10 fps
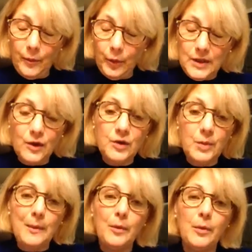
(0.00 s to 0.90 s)
research
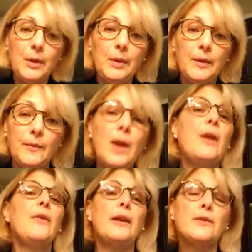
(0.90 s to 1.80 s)
paper would be written.
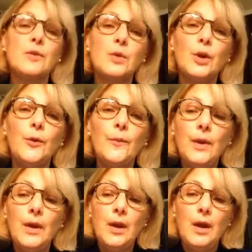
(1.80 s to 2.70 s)
That's true.
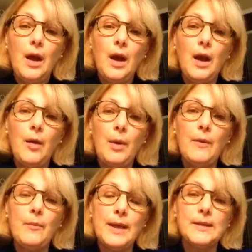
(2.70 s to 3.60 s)

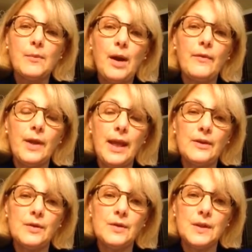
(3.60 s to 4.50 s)
I've made some
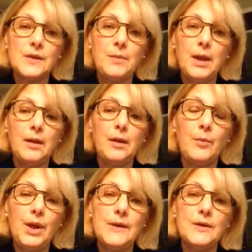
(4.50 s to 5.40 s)
modifications just to make it a little
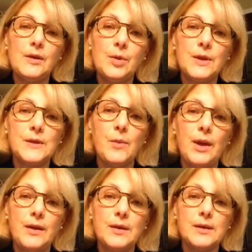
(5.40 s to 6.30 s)
bit easier to
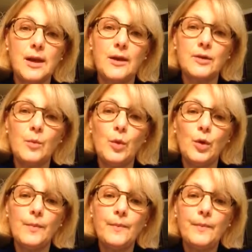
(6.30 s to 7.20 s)
participate in the discussion
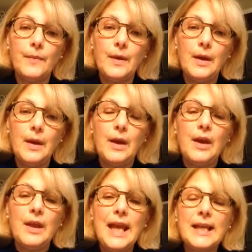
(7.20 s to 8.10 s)
board.
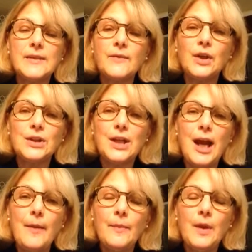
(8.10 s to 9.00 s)
Thanks for your
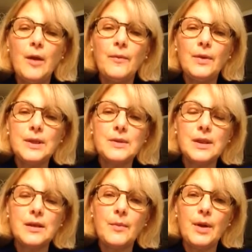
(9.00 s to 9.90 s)
time. Hopefully this was
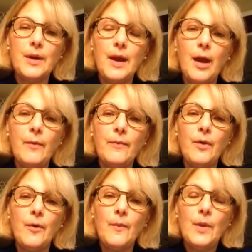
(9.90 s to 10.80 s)
a little bit
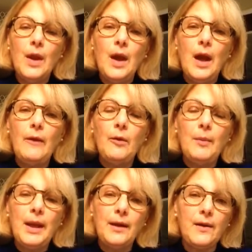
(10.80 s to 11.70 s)
helpful. I will
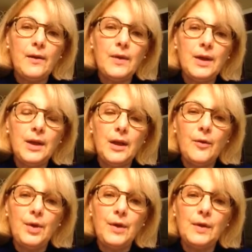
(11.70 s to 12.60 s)
make another
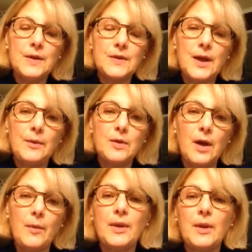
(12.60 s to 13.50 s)
video whenever it's time to
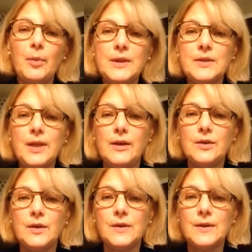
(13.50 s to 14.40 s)
talk about the
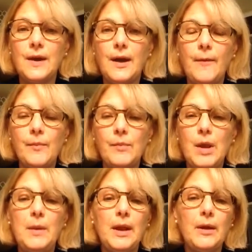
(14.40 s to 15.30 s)
presentations.
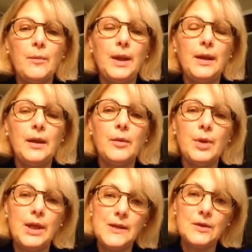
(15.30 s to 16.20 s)
Maybe that'll be a little
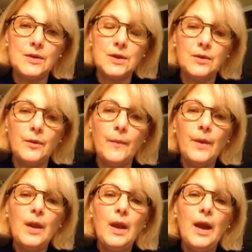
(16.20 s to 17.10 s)
bit easier to
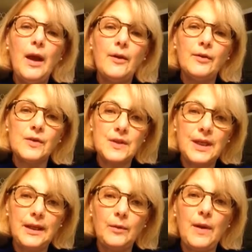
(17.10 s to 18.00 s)

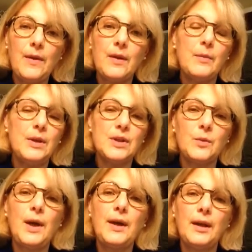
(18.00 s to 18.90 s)
understand rather than me
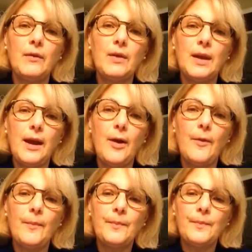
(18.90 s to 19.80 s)
just writing everything
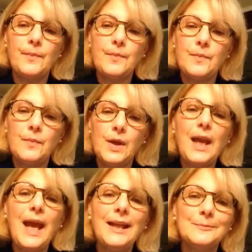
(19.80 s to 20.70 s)
out. Good
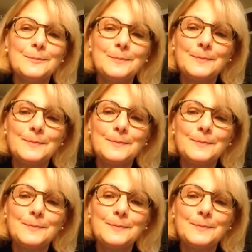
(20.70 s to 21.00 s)
night.